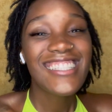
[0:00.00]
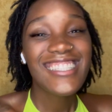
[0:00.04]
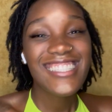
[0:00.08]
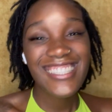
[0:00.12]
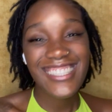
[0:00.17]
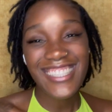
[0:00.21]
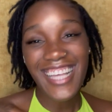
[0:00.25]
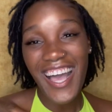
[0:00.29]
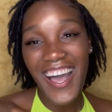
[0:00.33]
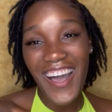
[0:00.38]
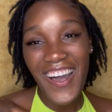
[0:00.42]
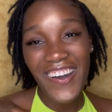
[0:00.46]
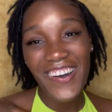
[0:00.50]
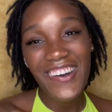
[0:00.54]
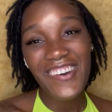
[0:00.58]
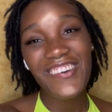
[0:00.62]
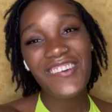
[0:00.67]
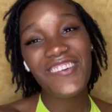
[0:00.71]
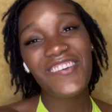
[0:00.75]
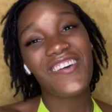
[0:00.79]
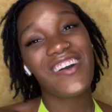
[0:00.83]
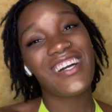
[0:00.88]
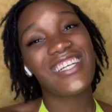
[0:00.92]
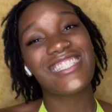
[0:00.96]

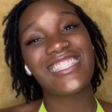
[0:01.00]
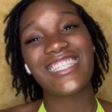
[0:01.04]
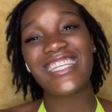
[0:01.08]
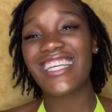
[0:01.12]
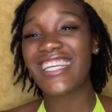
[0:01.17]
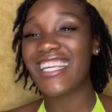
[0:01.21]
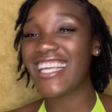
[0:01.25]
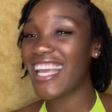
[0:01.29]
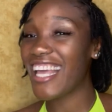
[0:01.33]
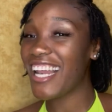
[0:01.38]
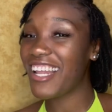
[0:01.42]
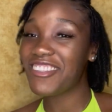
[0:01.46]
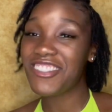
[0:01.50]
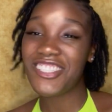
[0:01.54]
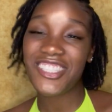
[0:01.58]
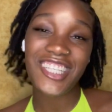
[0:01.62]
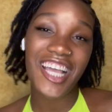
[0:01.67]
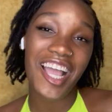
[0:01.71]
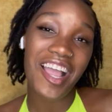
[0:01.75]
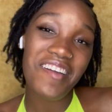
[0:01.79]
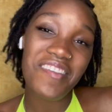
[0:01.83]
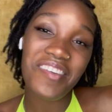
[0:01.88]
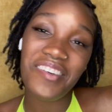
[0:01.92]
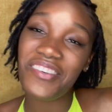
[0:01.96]
So, once again, I'm
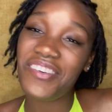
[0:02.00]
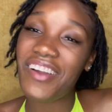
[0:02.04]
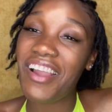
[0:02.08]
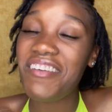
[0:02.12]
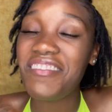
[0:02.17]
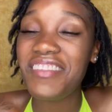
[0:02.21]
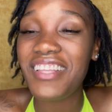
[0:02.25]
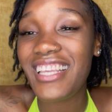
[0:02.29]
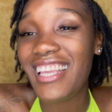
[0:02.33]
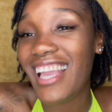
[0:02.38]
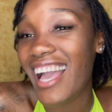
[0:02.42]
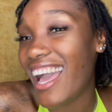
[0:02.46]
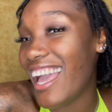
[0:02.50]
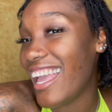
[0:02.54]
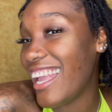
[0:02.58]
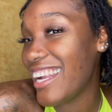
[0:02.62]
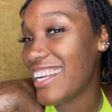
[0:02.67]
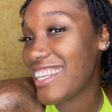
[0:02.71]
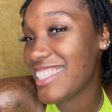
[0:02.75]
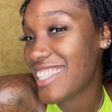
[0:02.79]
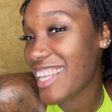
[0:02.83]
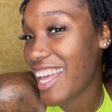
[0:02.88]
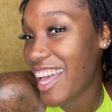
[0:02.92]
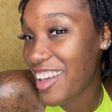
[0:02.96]
sorry for rambling y'all
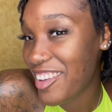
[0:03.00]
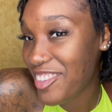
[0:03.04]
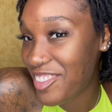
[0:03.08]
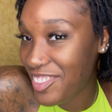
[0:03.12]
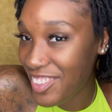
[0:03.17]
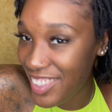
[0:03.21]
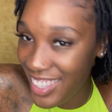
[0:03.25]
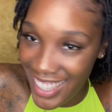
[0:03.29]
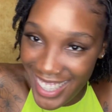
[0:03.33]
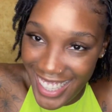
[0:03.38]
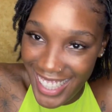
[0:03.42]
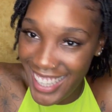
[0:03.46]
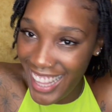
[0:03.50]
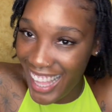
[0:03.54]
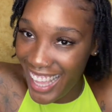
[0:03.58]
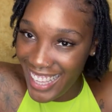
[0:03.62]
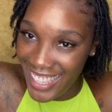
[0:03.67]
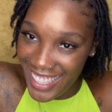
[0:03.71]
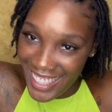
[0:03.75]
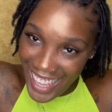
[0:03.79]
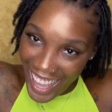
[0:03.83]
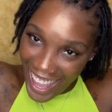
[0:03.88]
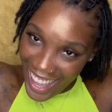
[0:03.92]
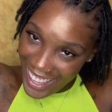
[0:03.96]
ears off, but,
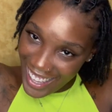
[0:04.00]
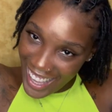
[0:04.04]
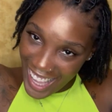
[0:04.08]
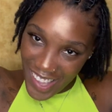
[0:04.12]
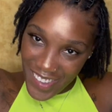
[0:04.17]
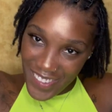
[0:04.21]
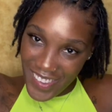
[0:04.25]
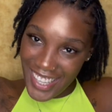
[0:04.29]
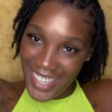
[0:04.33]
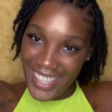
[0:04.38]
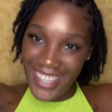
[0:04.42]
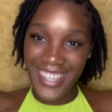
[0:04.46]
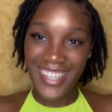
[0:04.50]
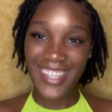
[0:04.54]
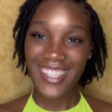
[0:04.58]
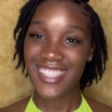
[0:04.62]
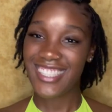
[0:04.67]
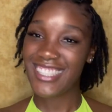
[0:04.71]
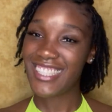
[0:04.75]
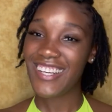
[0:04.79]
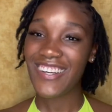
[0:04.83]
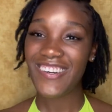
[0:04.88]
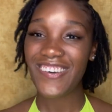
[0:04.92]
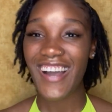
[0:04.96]
like, y'all can't hear,
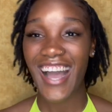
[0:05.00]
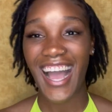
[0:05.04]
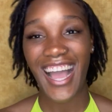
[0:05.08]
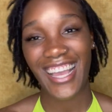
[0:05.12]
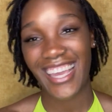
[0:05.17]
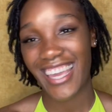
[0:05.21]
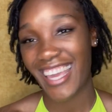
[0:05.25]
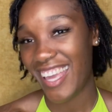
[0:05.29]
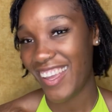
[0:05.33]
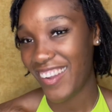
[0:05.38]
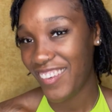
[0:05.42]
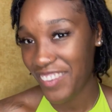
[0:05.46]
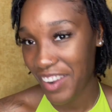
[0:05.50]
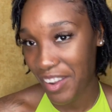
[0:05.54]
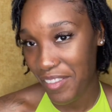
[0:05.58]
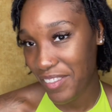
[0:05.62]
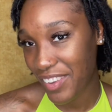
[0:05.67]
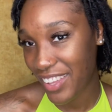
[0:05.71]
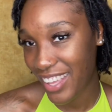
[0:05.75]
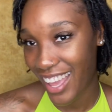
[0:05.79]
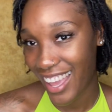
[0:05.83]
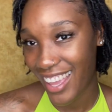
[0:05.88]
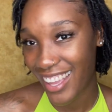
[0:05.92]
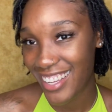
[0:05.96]
so I can
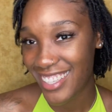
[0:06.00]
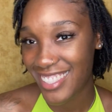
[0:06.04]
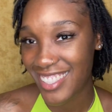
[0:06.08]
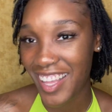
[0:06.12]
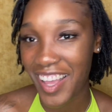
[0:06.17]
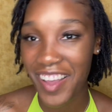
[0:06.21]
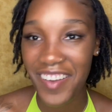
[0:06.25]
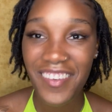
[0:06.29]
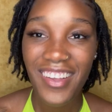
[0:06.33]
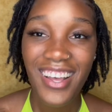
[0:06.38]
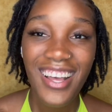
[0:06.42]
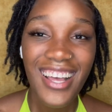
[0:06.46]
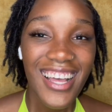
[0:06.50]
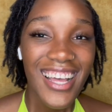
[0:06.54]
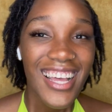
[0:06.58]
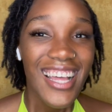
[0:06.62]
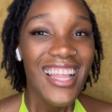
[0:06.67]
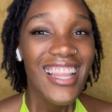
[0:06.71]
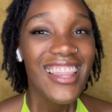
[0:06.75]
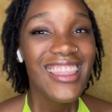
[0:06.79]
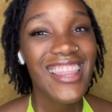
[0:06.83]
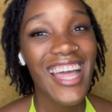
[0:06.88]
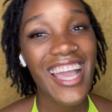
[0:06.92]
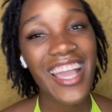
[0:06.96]
ramble y'all ears off.
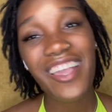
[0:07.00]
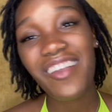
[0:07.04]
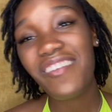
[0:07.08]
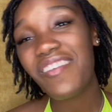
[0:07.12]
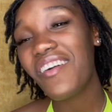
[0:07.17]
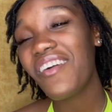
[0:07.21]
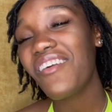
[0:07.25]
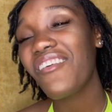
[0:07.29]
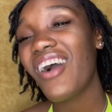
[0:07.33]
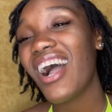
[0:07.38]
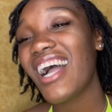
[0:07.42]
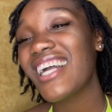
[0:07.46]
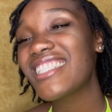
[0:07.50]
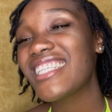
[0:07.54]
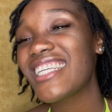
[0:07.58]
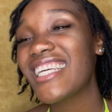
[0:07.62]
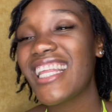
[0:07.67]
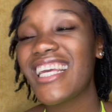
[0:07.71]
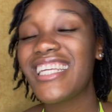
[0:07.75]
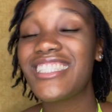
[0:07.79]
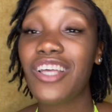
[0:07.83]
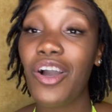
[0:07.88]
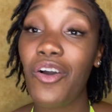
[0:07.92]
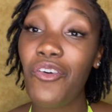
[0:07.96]
Thank you for
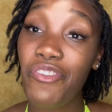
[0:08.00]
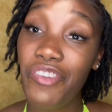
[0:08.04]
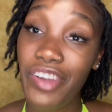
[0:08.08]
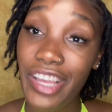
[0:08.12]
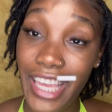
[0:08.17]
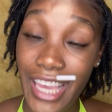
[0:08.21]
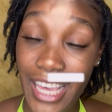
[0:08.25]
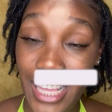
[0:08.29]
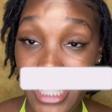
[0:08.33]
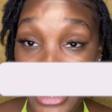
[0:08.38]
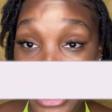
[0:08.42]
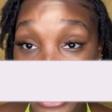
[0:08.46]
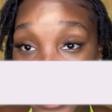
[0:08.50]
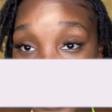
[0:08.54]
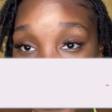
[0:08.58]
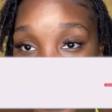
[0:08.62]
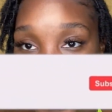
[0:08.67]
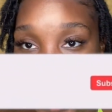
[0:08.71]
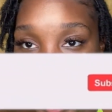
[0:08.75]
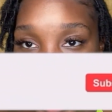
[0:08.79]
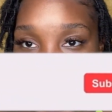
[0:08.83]
watching, and don't forget to